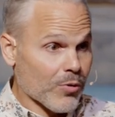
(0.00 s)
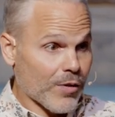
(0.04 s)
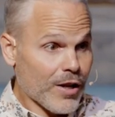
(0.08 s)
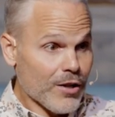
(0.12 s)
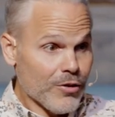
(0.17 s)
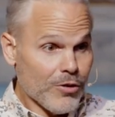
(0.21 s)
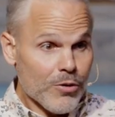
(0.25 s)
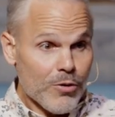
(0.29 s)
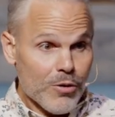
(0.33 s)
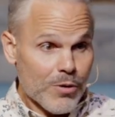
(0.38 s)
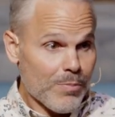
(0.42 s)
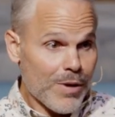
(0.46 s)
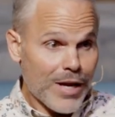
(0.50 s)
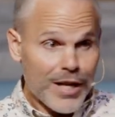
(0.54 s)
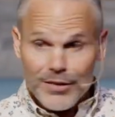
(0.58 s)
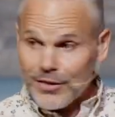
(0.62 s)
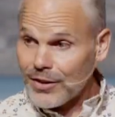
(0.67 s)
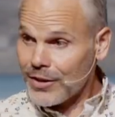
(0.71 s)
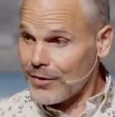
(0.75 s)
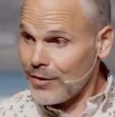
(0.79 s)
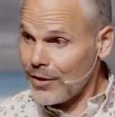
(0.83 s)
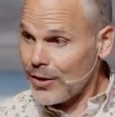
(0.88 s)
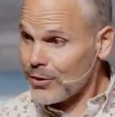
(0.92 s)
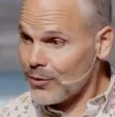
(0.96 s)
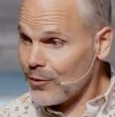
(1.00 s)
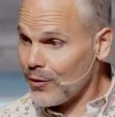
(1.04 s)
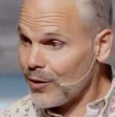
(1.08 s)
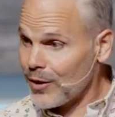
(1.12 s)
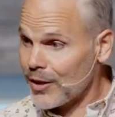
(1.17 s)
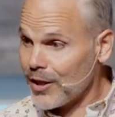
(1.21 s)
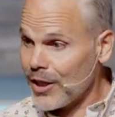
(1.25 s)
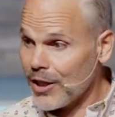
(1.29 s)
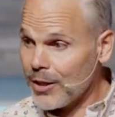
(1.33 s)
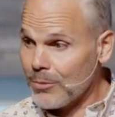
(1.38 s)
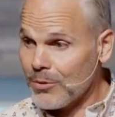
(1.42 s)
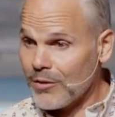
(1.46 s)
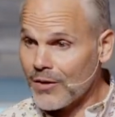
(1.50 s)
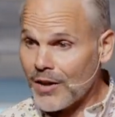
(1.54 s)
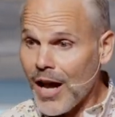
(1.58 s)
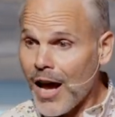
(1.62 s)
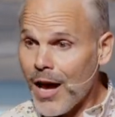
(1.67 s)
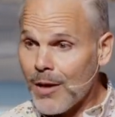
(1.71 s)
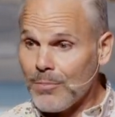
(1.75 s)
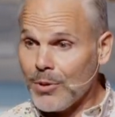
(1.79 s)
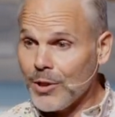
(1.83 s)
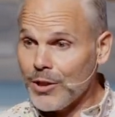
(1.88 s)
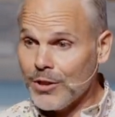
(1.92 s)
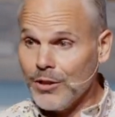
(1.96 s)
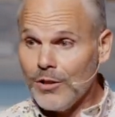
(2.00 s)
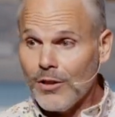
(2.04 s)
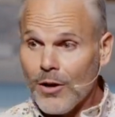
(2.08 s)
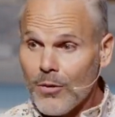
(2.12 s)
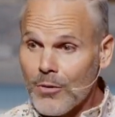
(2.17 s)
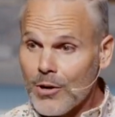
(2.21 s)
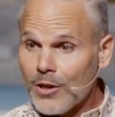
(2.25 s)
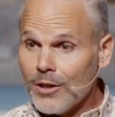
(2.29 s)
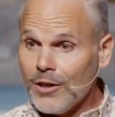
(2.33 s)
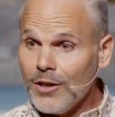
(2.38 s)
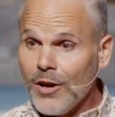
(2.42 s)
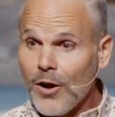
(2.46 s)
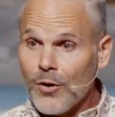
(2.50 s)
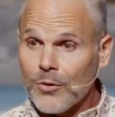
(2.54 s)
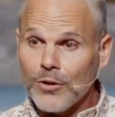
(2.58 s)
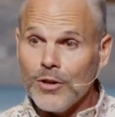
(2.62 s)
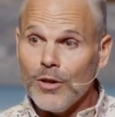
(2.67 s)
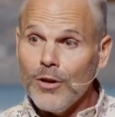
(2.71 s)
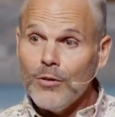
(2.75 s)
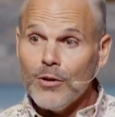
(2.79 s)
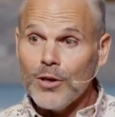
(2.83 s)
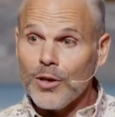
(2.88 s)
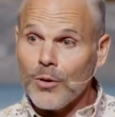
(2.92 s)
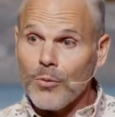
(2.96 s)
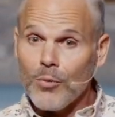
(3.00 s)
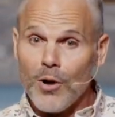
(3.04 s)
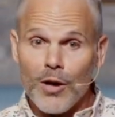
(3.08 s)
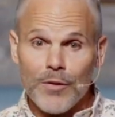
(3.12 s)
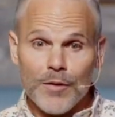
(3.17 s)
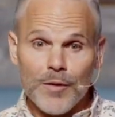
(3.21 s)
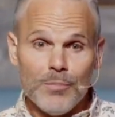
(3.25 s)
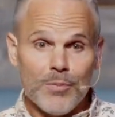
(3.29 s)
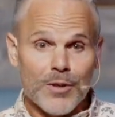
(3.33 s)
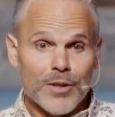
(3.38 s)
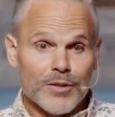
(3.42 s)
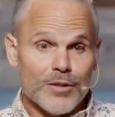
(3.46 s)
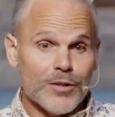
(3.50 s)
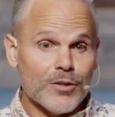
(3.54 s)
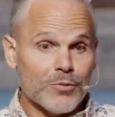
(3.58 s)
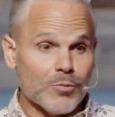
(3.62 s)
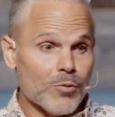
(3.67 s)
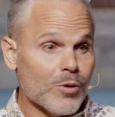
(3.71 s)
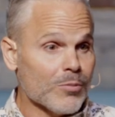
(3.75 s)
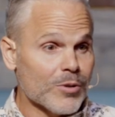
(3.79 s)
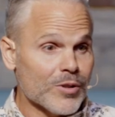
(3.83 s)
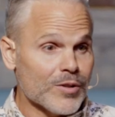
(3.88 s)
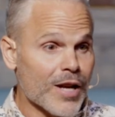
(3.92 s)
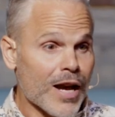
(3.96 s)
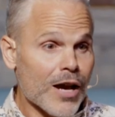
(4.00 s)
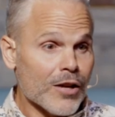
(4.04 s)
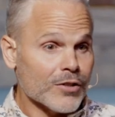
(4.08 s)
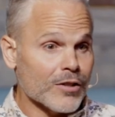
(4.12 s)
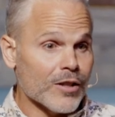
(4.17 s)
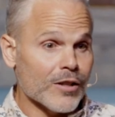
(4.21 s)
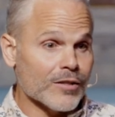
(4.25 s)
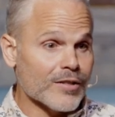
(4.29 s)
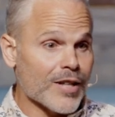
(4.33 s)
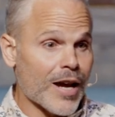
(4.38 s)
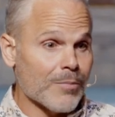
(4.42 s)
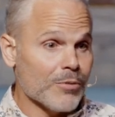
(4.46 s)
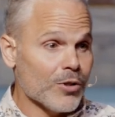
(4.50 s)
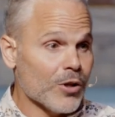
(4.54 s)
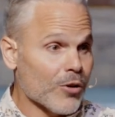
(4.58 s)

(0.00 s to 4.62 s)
They do amazing things for the kingdom of God. But you know what you don't do in a wealthy businesswoman's house all the time?